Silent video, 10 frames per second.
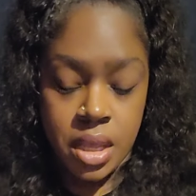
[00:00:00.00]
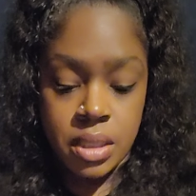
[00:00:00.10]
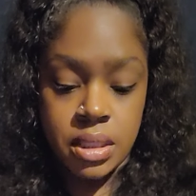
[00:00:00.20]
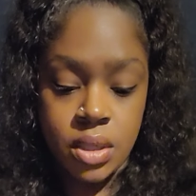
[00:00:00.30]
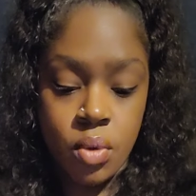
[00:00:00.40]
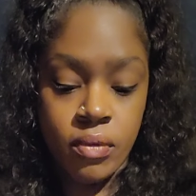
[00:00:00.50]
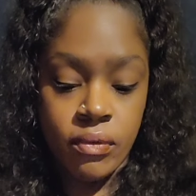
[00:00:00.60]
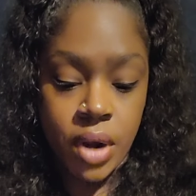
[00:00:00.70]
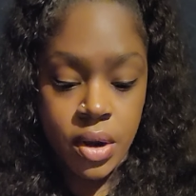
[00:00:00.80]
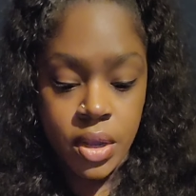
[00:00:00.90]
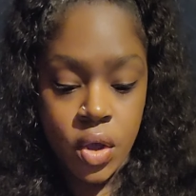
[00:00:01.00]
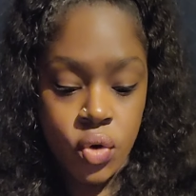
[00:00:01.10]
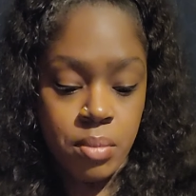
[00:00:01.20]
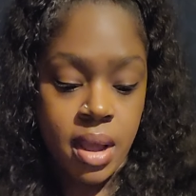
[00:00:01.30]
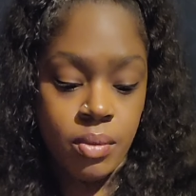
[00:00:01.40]
So Virgo,
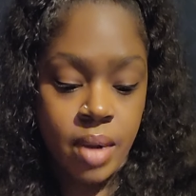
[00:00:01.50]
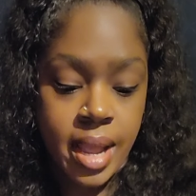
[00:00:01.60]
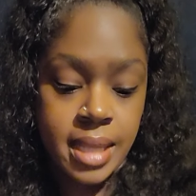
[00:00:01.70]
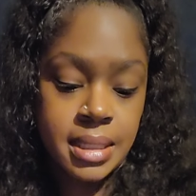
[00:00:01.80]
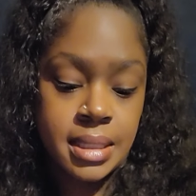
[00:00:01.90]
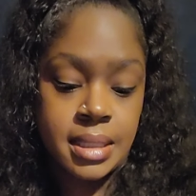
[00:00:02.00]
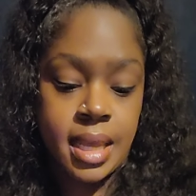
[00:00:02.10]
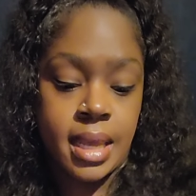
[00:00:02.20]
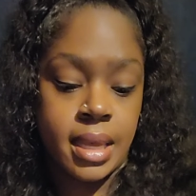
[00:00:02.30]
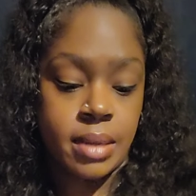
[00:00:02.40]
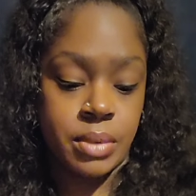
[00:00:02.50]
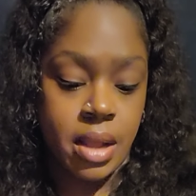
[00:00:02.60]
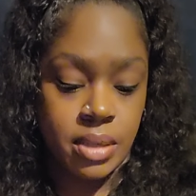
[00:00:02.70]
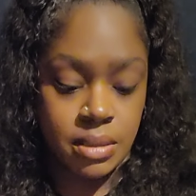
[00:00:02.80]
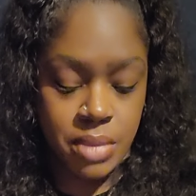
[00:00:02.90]
my rising sign. When I
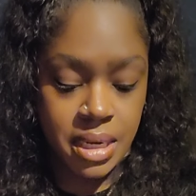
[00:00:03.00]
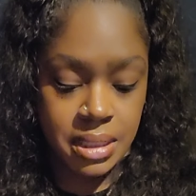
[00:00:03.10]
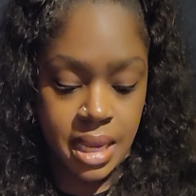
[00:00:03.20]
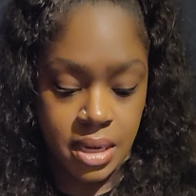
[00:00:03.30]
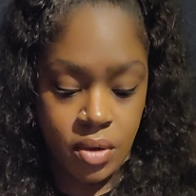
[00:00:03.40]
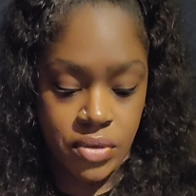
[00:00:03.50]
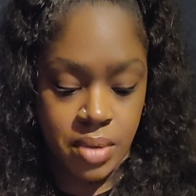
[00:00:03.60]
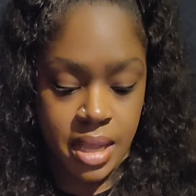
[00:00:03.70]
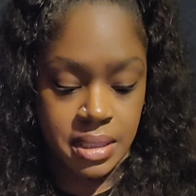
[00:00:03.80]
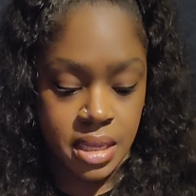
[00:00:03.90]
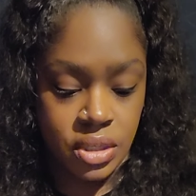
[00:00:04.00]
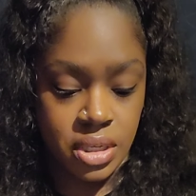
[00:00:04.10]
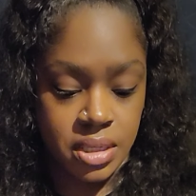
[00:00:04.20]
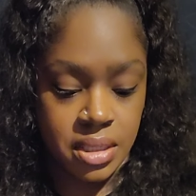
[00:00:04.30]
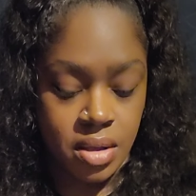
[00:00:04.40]
was meditating over you guys' energy,
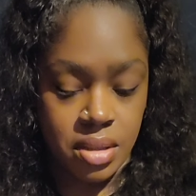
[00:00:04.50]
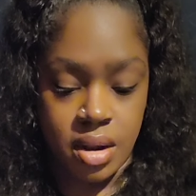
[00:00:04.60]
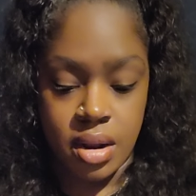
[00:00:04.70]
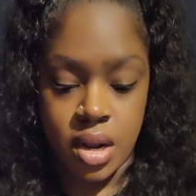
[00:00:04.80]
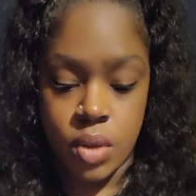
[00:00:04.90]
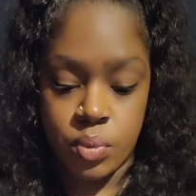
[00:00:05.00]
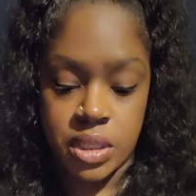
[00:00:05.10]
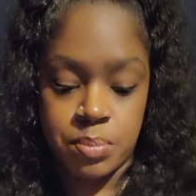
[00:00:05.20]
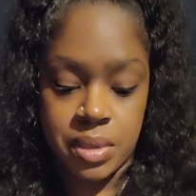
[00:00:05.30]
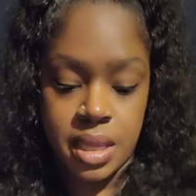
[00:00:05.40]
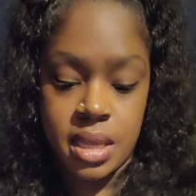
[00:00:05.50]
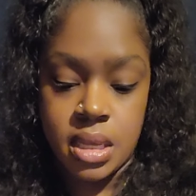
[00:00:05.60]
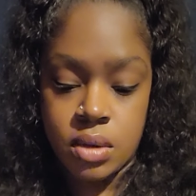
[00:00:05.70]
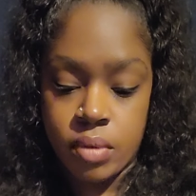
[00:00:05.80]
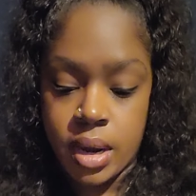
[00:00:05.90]
the song that I heard was
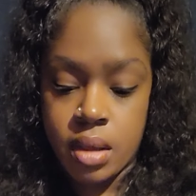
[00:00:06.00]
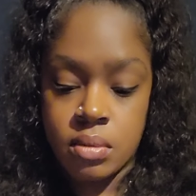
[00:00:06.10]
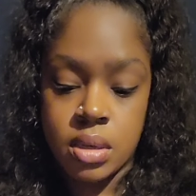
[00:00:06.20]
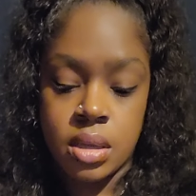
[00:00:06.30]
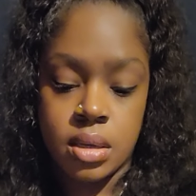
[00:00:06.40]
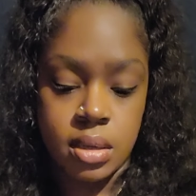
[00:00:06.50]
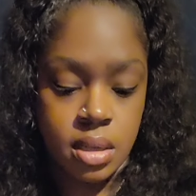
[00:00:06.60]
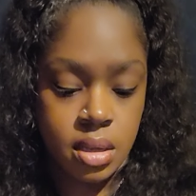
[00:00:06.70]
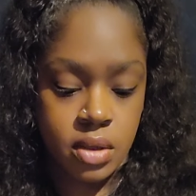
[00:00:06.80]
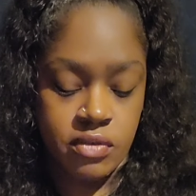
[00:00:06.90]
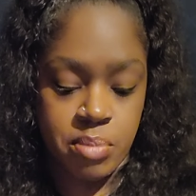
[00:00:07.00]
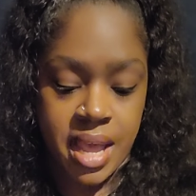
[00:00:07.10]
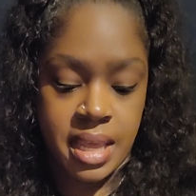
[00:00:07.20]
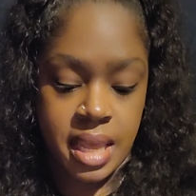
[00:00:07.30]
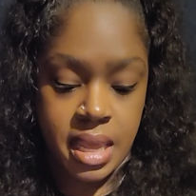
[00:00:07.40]
Playground Love
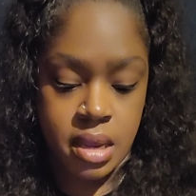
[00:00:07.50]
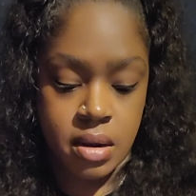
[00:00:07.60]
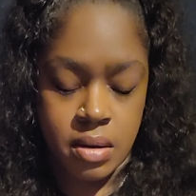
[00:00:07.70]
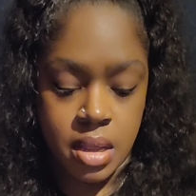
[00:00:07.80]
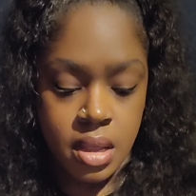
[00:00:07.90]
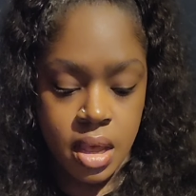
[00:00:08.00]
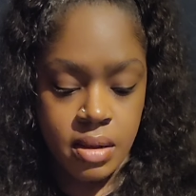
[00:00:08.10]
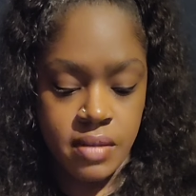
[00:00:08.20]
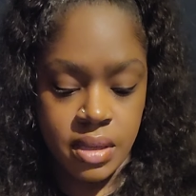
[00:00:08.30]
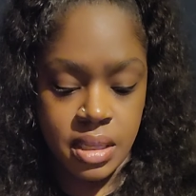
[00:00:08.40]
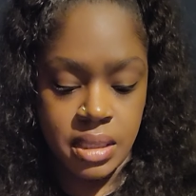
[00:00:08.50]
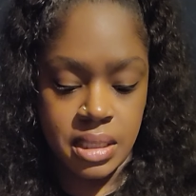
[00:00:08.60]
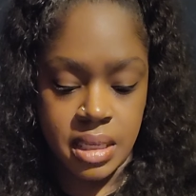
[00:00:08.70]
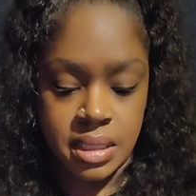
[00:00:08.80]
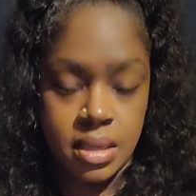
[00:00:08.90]
by Air. I'll leave the link to
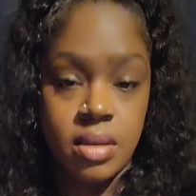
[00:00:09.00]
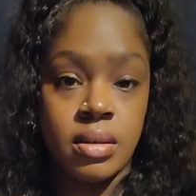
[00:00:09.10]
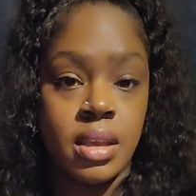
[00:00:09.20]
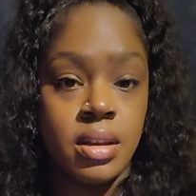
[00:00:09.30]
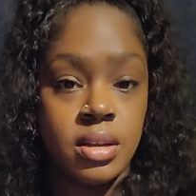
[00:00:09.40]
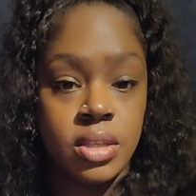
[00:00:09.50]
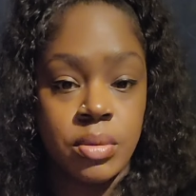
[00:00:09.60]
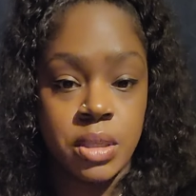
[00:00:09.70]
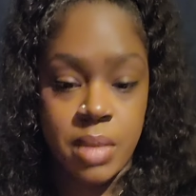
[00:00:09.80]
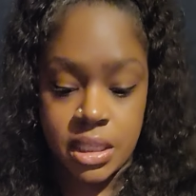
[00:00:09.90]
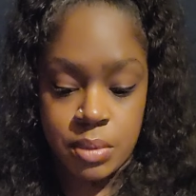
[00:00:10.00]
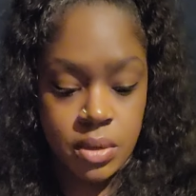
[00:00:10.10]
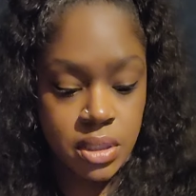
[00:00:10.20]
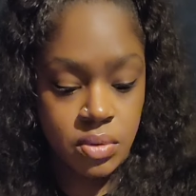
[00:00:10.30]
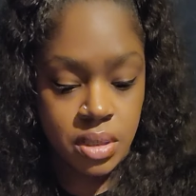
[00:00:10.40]
that song in the description box below
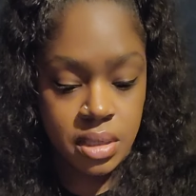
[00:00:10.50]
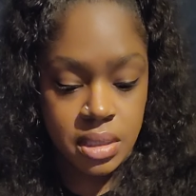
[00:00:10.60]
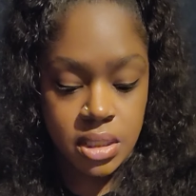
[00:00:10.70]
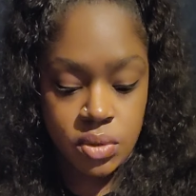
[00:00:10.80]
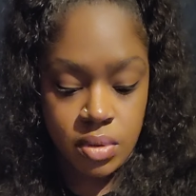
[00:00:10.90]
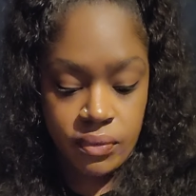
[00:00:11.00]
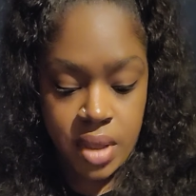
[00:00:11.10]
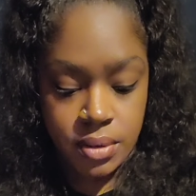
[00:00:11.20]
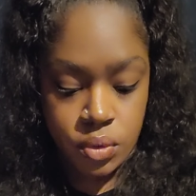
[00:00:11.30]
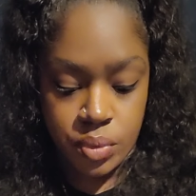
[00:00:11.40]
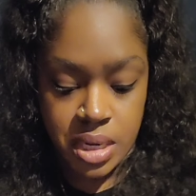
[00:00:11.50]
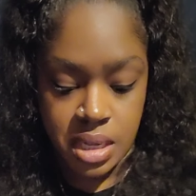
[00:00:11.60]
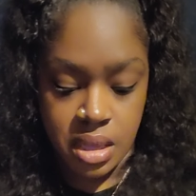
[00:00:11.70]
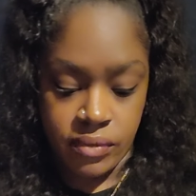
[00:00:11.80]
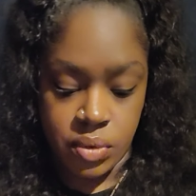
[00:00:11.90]
so you can listen to it following the reading
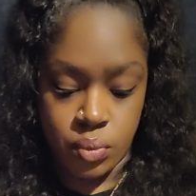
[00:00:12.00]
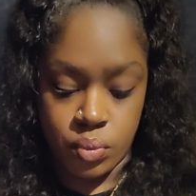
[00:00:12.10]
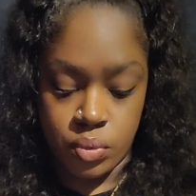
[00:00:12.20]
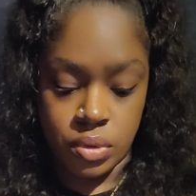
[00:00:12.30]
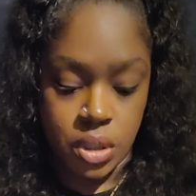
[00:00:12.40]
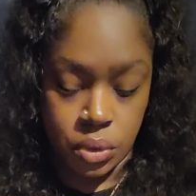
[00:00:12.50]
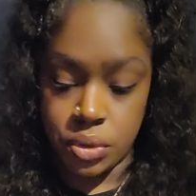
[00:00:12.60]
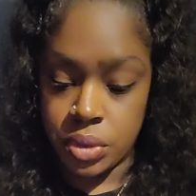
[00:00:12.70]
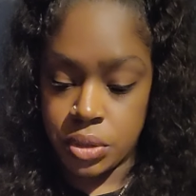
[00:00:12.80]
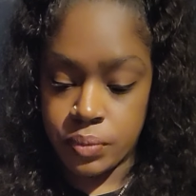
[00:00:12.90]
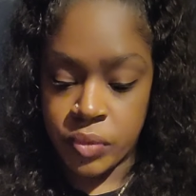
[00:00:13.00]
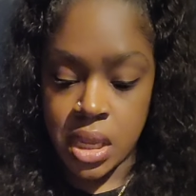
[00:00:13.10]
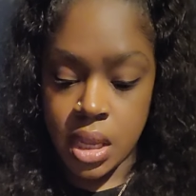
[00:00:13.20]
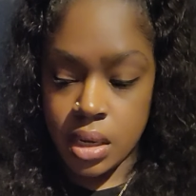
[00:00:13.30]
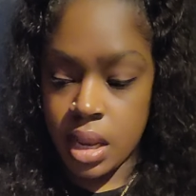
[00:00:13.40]
if you so choose to.
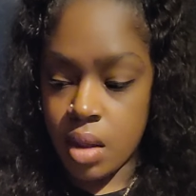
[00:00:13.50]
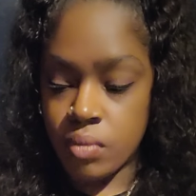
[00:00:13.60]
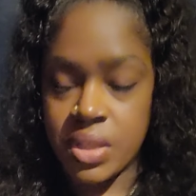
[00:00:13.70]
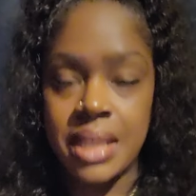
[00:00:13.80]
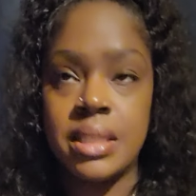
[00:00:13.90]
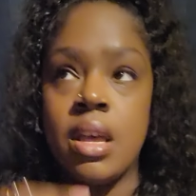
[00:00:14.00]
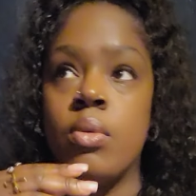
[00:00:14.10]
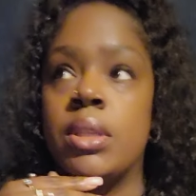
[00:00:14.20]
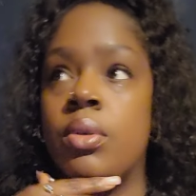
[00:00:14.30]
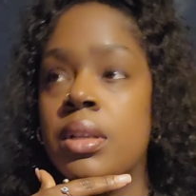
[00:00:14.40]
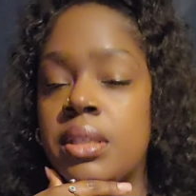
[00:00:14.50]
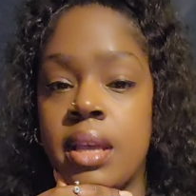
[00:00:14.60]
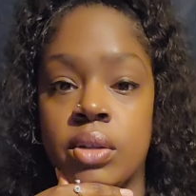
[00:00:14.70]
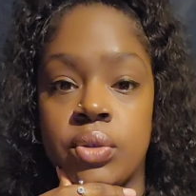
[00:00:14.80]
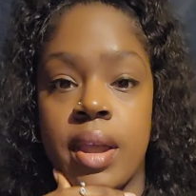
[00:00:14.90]
Now, that song was on a
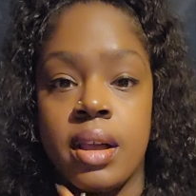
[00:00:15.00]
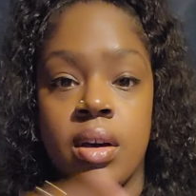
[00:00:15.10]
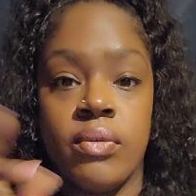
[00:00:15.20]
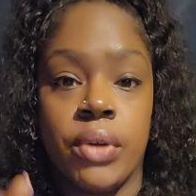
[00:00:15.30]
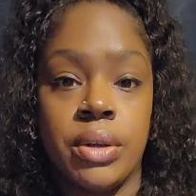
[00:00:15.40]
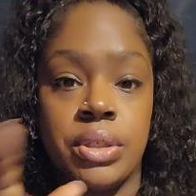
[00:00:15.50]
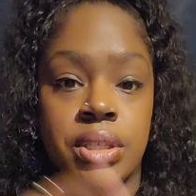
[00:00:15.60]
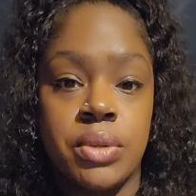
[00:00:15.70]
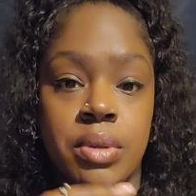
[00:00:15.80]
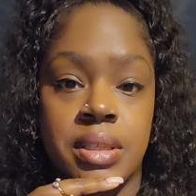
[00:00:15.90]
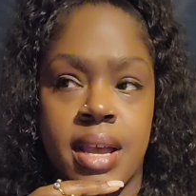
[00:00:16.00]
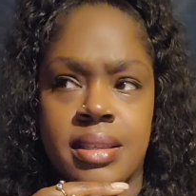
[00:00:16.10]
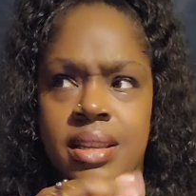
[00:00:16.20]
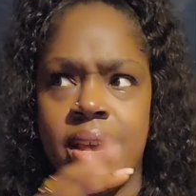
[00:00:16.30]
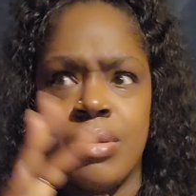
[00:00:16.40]
soundtrack of Virgin Suicides,
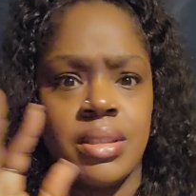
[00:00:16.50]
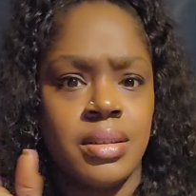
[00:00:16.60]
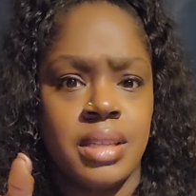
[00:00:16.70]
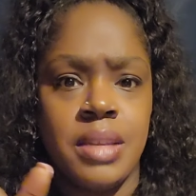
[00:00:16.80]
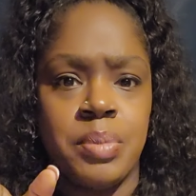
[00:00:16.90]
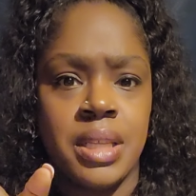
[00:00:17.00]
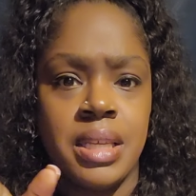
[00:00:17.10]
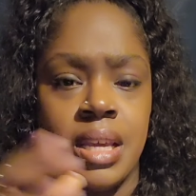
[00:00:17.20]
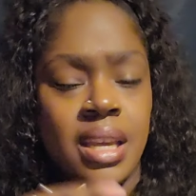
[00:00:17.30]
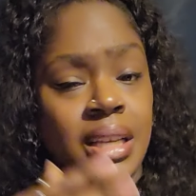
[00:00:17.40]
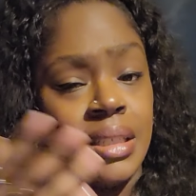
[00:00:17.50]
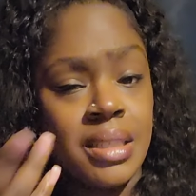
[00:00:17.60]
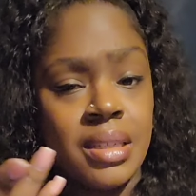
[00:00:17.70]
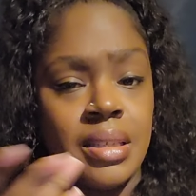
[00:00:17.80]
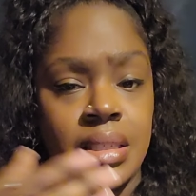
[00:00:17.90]
and that was a deeply
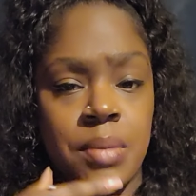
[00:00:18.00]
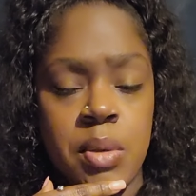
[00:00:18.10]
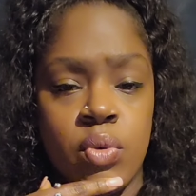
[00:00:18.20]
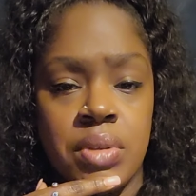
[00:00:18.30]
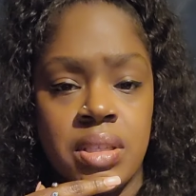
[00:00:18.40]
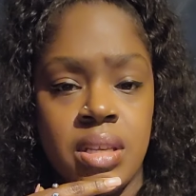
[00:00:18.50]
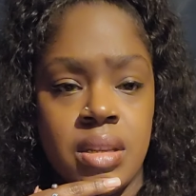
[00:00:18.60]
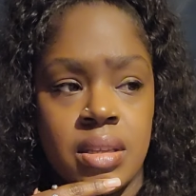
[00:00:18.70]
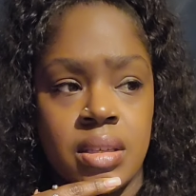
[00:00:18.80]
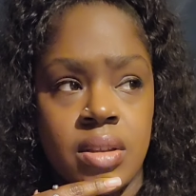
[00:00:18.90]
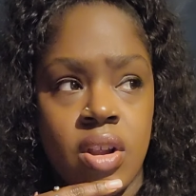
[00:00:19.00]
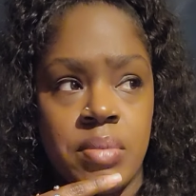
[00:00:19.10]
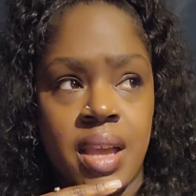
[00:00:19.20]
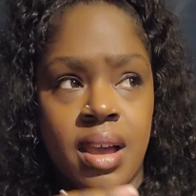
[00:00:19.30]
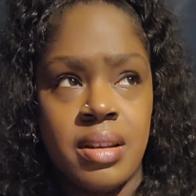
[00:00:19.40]
Eh, some people will see
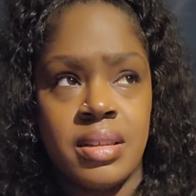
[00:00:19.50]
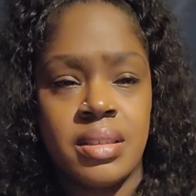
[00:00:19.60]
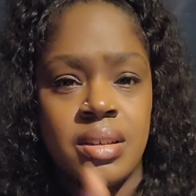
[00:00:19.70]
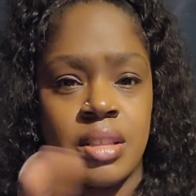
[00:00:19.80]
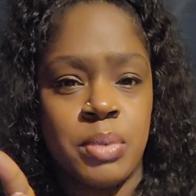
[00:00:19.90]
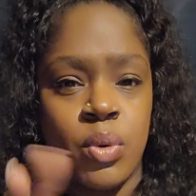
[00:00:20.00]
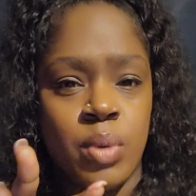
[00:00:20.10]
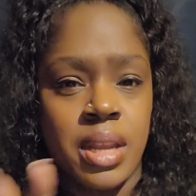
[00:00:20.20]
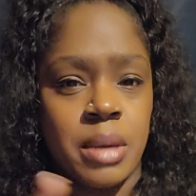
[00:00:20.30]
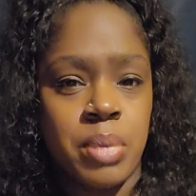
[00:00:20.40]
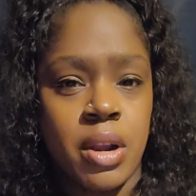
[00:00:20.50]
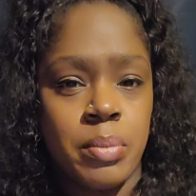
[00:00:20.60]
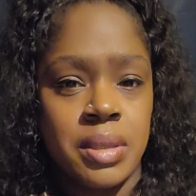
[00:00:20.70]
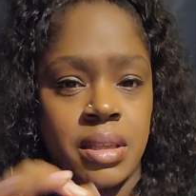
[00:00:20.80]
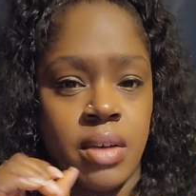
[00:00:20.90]
disturbing. I understood the poetic
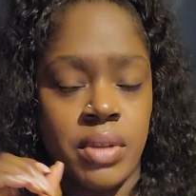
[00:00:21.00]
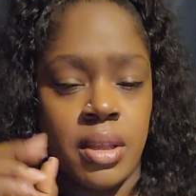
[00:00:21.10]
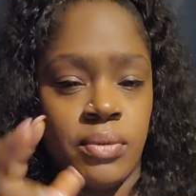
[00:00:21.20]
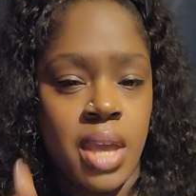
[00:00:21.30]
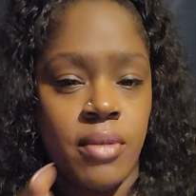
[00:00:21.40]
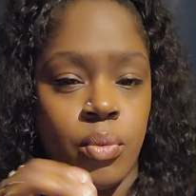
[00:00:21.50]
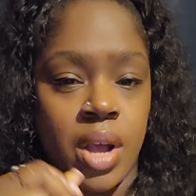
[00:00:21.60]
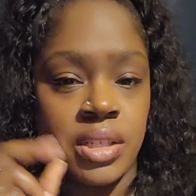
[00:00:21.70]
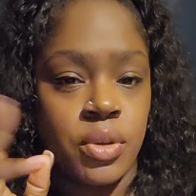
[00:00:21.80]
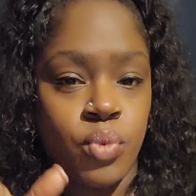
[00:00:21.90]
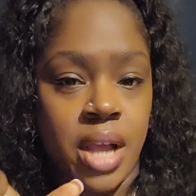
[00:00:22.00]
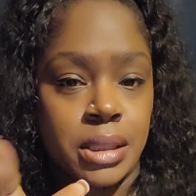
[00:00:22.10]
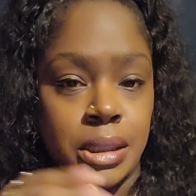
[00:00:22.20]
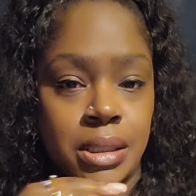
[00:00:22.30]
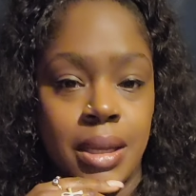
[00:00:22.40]
purpose of it. If you haven't watched it, watch it.